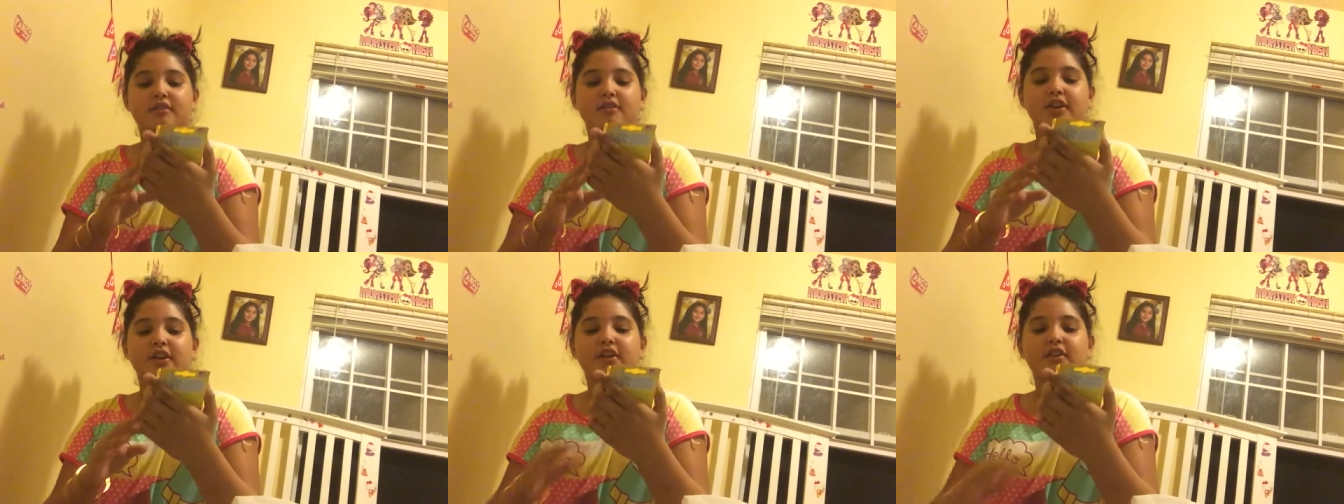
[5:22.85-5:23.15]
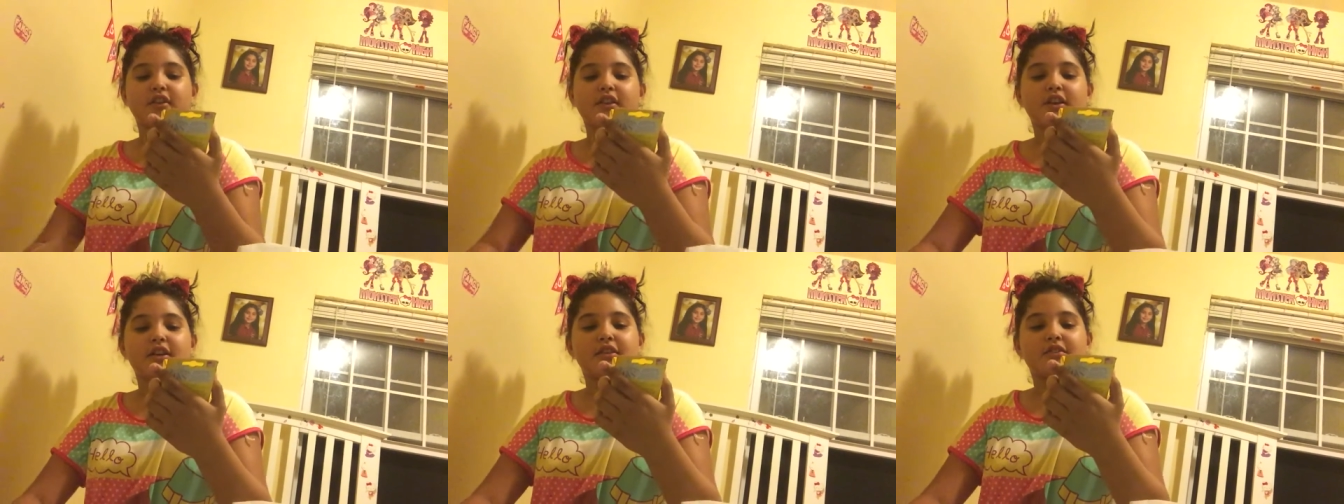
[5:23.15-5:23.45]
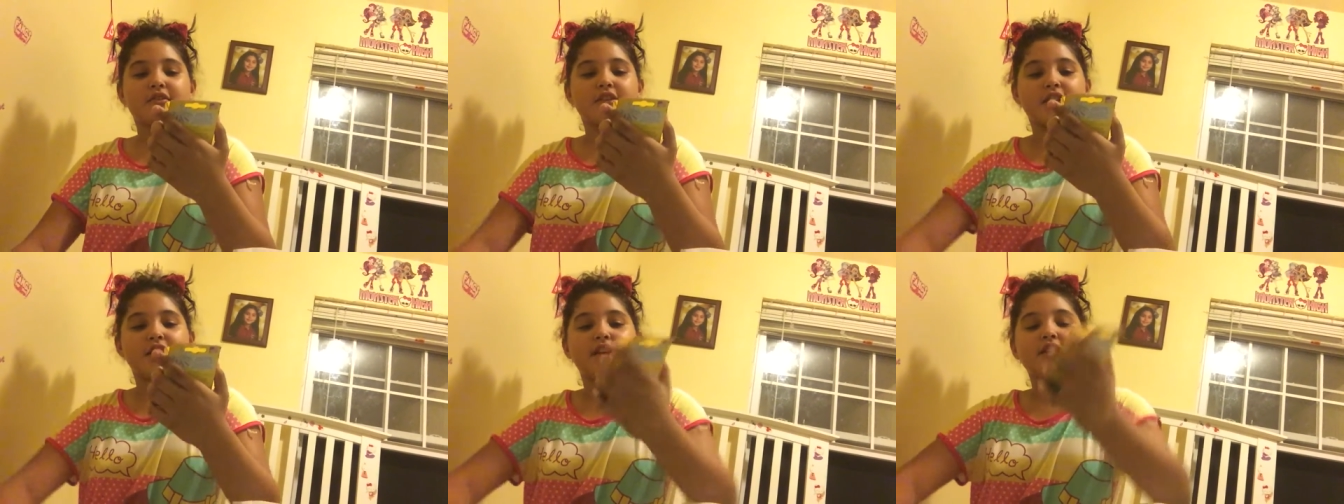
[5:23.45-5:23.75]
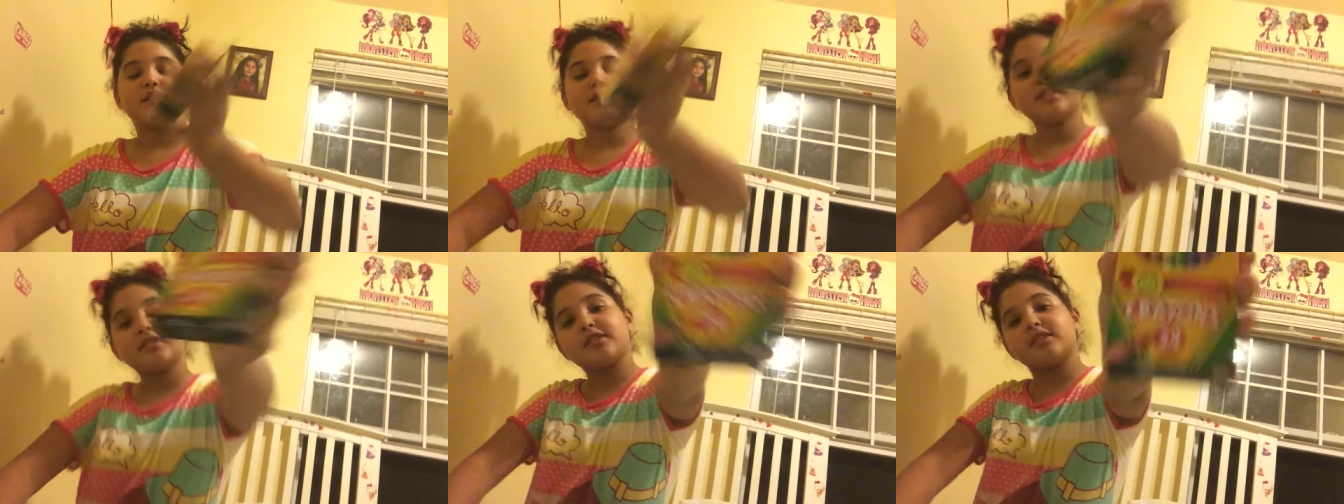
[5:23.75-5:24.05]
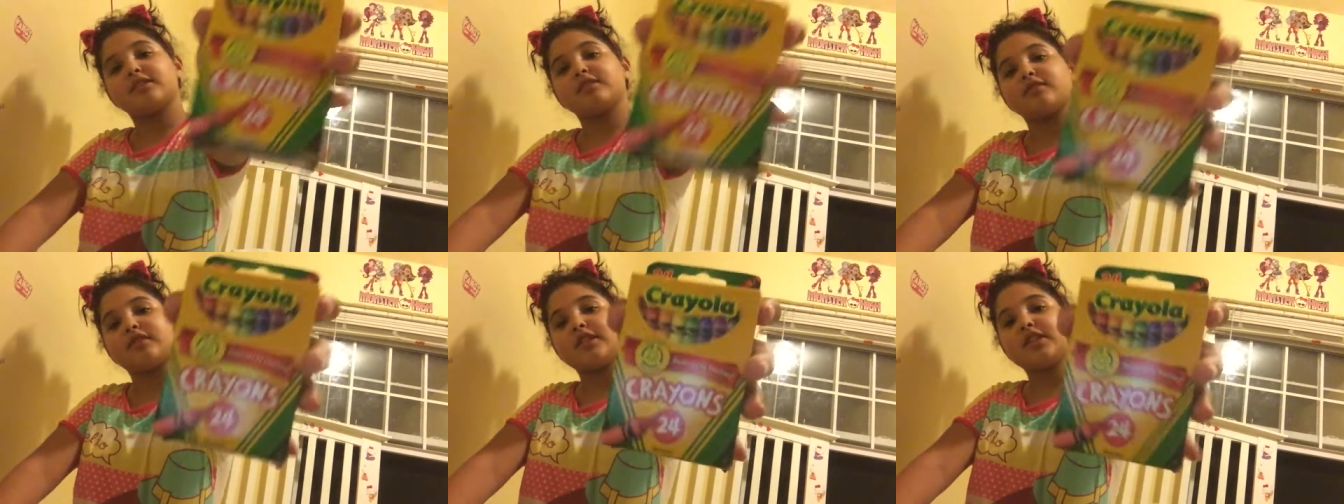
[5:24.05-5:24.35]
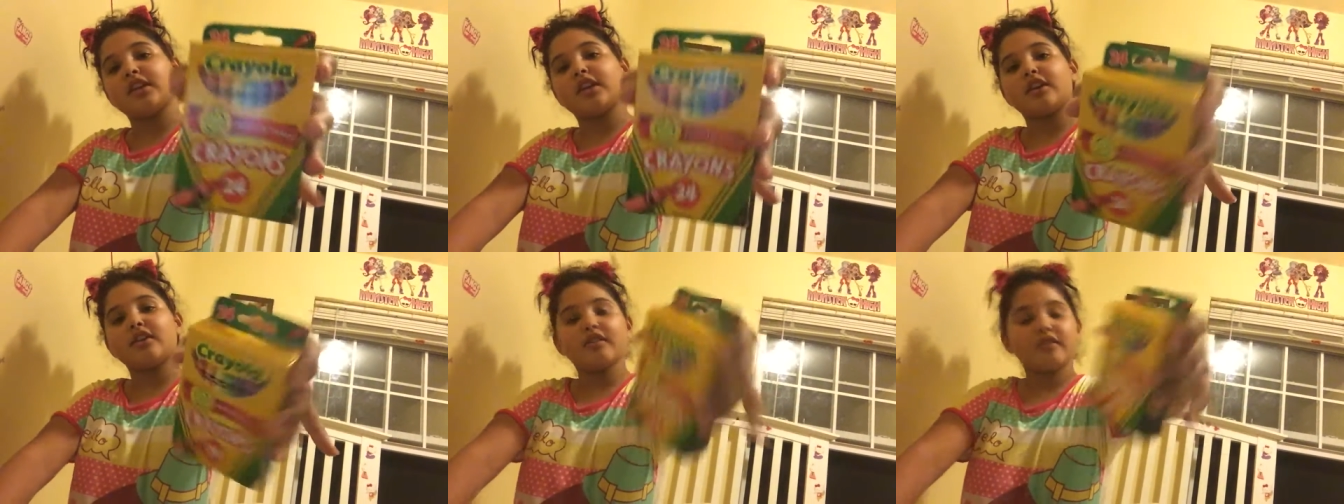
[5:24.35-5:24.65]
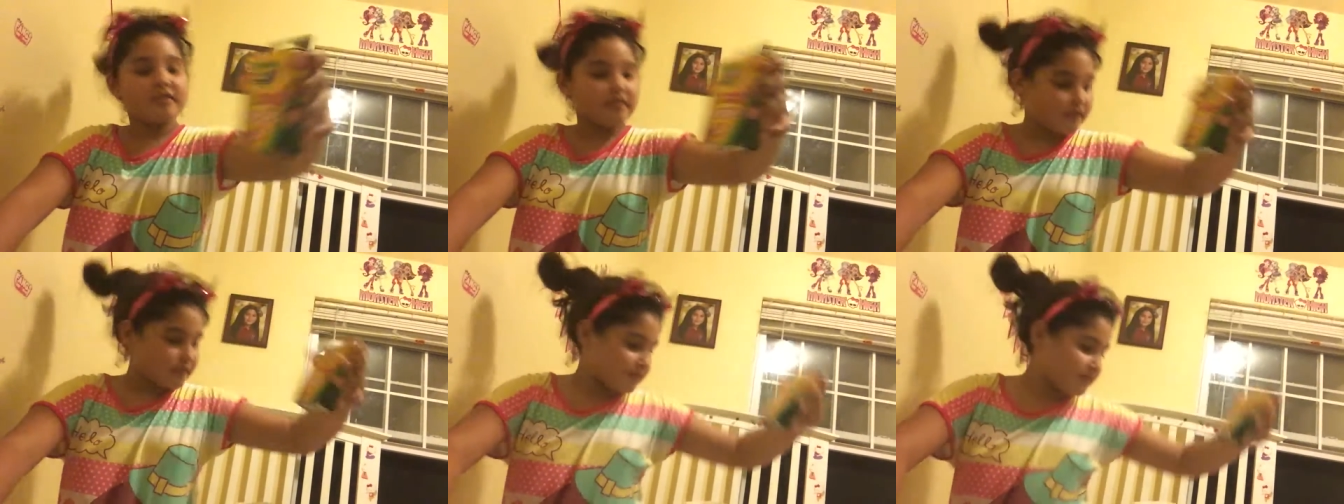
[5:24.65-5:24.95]
Crayola crayons
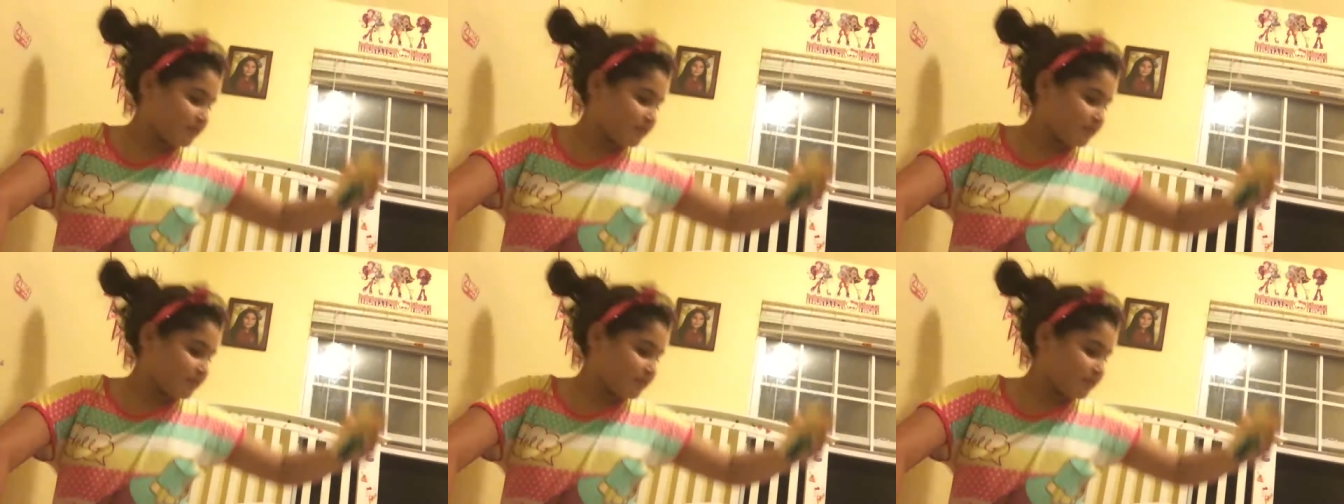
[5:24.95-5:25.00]
there.